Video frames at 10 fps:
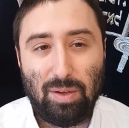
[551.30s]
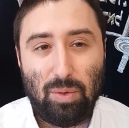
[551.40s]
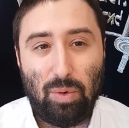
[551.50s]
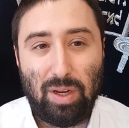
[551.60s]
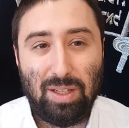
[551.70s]

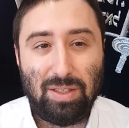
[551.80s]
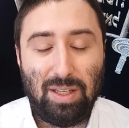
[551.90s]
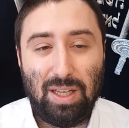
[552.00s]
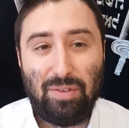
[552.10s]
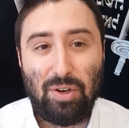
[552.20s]
what is
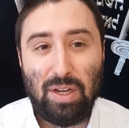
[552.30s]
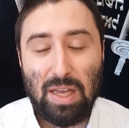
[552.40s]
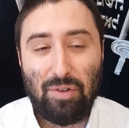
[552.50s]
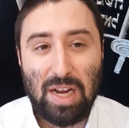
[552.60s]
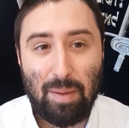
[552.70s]
it? If
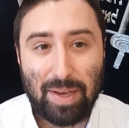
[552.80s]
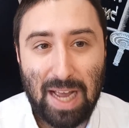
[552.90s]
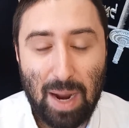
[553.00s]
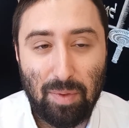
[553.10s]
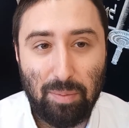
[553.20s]
you're not
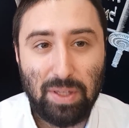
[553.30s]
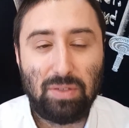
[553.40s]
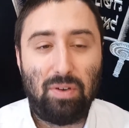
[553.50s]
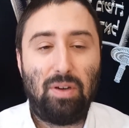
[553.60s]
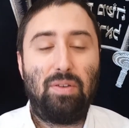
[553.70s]
mekayim the
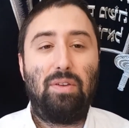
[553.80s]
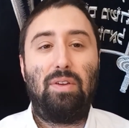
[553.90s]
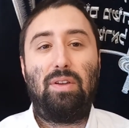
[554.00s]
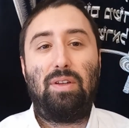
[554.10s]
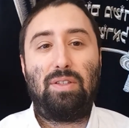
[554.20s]
mitzvah,
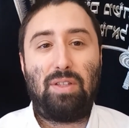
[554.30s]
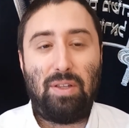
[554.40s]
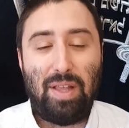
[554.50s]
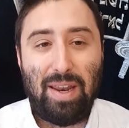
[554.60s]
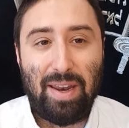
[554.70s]
so
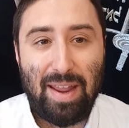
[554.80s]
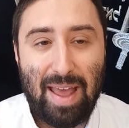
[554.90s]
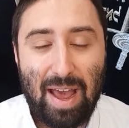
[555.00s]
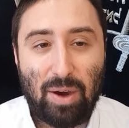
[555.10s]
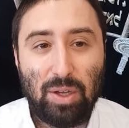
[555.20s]
then
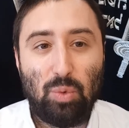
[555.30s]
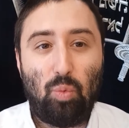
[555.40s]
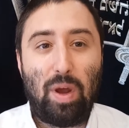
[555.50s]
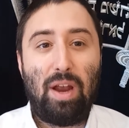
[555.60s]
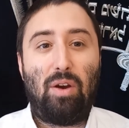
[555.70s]
how could you
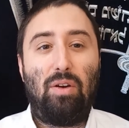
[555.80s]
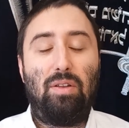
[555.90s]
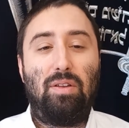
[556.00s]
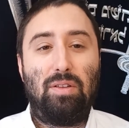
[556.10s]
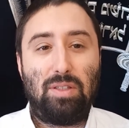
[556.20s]

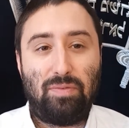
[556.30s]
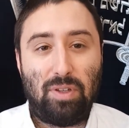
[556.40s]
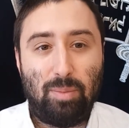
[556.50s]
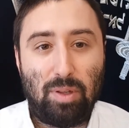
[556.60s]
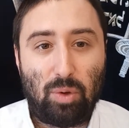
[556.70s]
wear? This is a
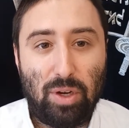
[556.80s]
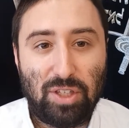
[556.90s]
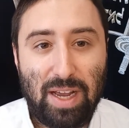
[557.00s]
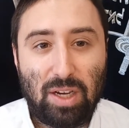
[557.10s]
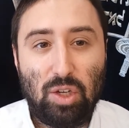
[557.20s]
fundamental
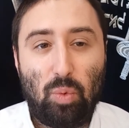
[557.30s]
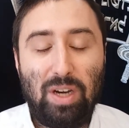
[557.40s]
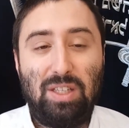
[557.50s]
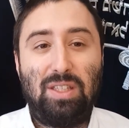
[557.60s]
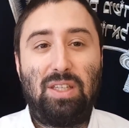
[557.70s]
question. How could you wear
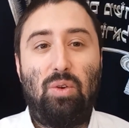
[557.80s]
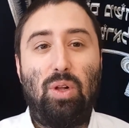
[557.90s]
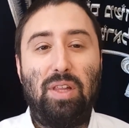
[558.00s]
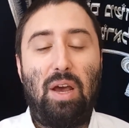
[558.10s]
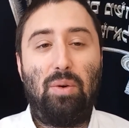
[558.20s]
this at
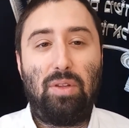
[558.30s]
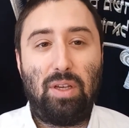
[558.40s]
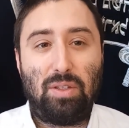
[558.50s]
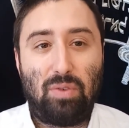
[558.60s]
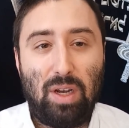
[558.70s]
all
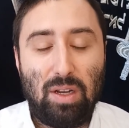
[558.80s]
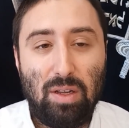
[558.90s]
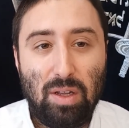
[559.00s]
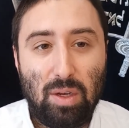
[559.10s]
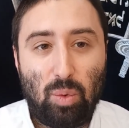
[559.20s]
nowadays, right?
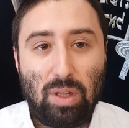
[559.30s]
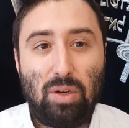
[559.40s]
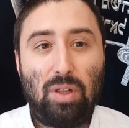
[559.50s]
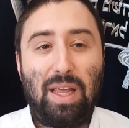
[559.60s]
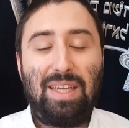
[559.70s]
We
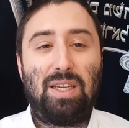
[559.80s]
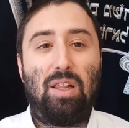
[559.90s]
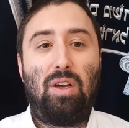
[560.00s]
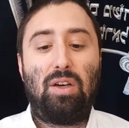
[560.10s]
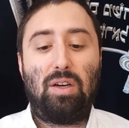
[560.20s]
learned the last
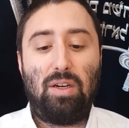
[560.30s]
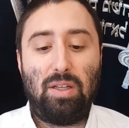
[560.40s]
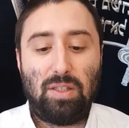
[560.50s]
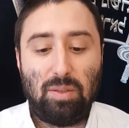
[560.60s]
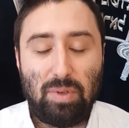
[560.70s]
halacha
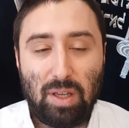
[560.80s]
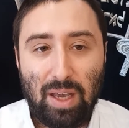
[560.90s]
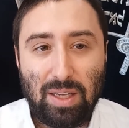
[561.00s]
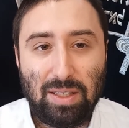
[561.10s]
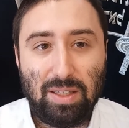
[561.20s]
in Simen
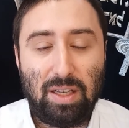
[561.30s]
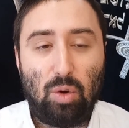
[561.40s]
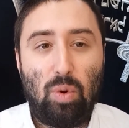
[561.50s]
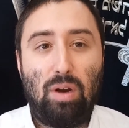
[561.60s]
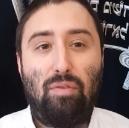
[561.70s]
Ches is that you
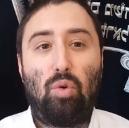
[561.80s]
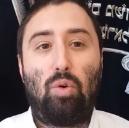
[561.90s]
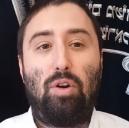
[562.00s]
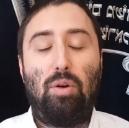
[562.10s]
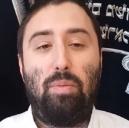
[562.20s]
wear a
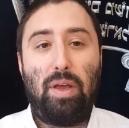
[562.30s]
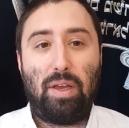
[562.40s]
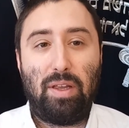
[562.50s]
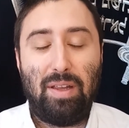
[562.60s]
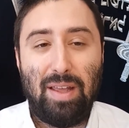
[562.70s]
four-cornered
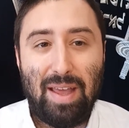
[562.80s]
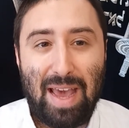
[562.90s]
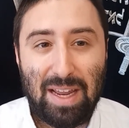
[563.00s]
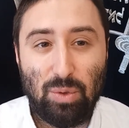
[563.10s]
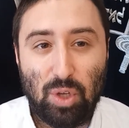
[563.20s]
baget,
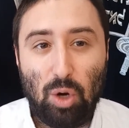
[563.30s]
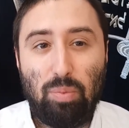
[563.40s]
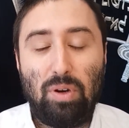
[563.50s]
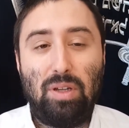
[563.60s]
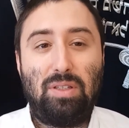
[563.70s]
and you don't
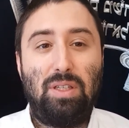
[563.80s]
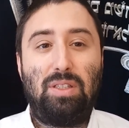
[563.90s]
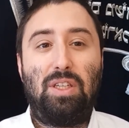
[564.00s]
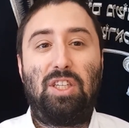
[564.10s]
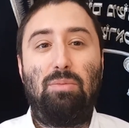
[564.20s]
put on
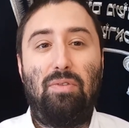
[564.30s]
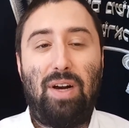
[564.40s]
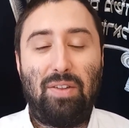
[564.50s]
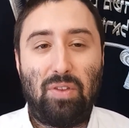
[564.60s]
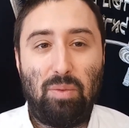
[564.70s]
sitzis, you're
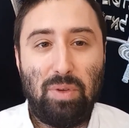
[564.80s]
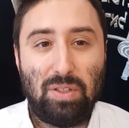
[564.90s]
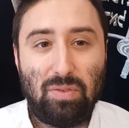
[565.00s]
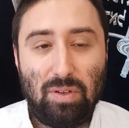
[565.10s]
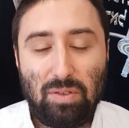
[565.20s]
mevatel the
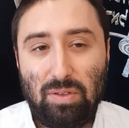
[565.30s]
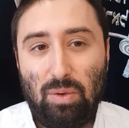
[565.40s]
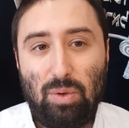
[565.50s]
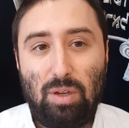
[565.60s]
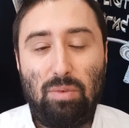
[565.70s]
mitzvah. So
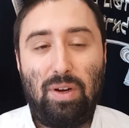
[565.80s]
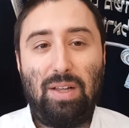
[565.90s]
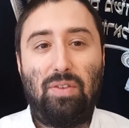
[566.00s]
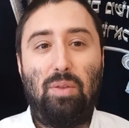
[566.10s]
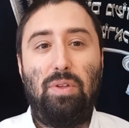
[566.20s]
you're
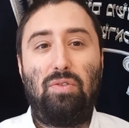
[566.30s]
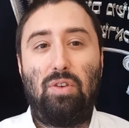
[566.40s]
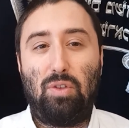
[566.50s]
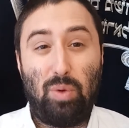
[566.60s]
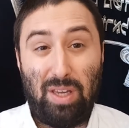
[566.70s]
mevatel the mitzvah.
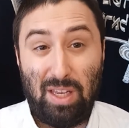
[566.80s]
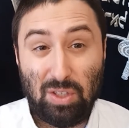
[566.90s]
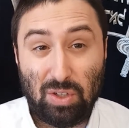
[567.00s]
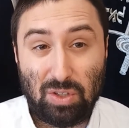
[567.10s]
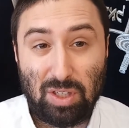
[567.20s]
You're doing an
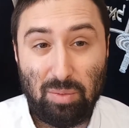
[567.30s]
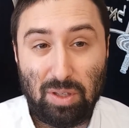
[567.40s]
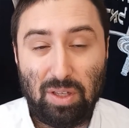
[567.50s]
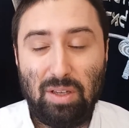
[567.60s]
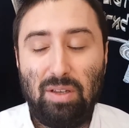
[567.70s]
isser,
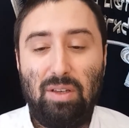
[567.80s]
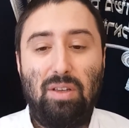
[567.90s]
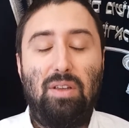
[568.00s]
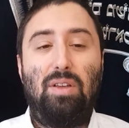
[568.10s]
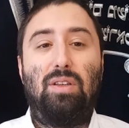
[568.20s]
seemingly.
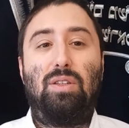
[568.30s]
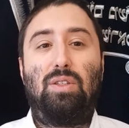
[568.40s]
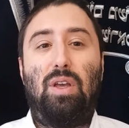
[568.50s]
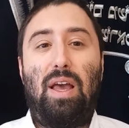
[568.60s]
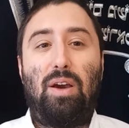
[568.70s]

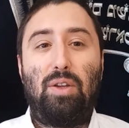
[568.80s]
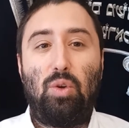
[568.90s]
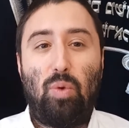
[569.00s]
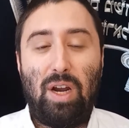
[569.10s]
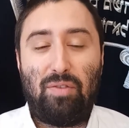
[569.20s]
So how could
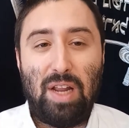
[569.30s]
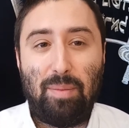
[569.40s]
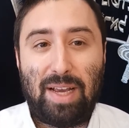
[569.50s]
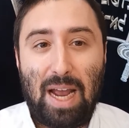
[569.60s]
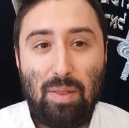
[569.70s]
you wear it? If you're not
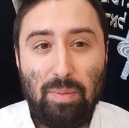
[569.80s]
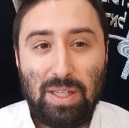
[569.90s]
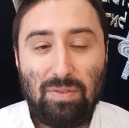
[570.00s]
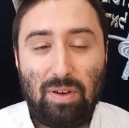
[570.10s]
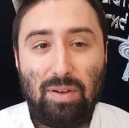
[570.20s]
mekayim the
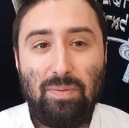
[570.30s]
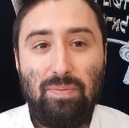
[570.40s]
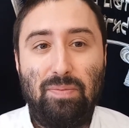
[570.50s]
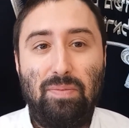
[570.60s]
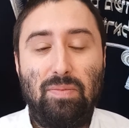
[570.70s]
mitzvah,
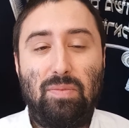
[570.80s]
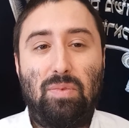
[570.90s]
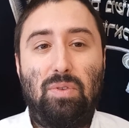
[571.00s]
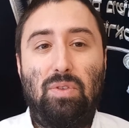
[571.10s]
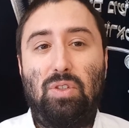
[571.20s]

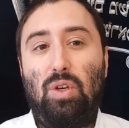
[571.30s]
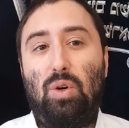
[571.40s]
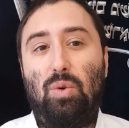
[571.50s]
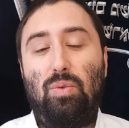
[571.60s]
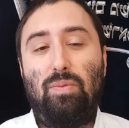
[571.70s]

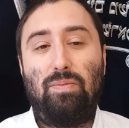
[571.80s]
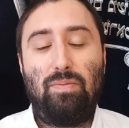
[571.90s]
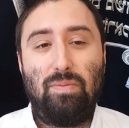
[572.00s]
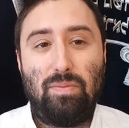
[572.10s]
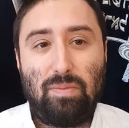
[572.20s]
so
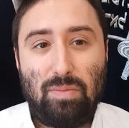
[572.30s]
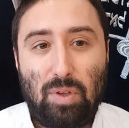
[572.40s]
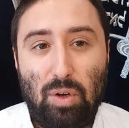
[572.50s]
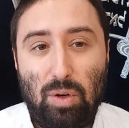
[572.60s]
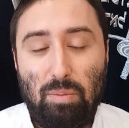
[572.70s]

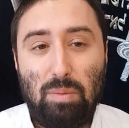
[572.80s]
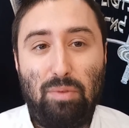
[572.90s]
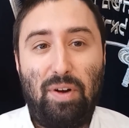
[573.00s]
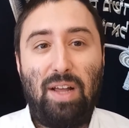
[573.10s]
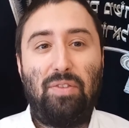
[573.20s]
you're being
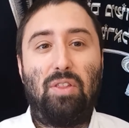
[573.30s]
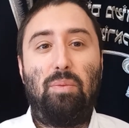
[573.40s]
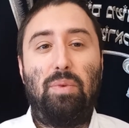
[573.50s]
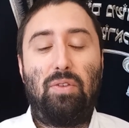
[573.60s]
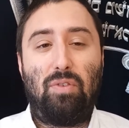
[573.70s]
mevatel the
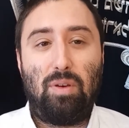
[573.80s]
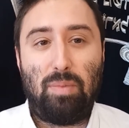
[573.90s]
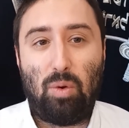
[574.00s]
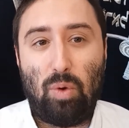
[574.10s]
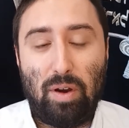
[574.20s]
mitzvah
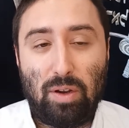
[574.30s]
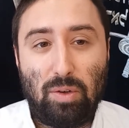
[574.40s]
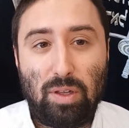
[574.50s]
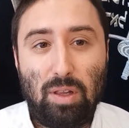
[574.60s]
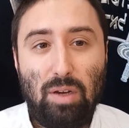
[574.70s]
by wearing
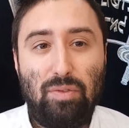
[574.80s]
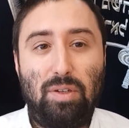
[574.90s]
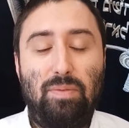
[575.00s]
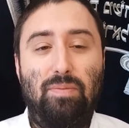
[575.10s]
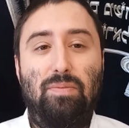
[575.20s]
only lavan.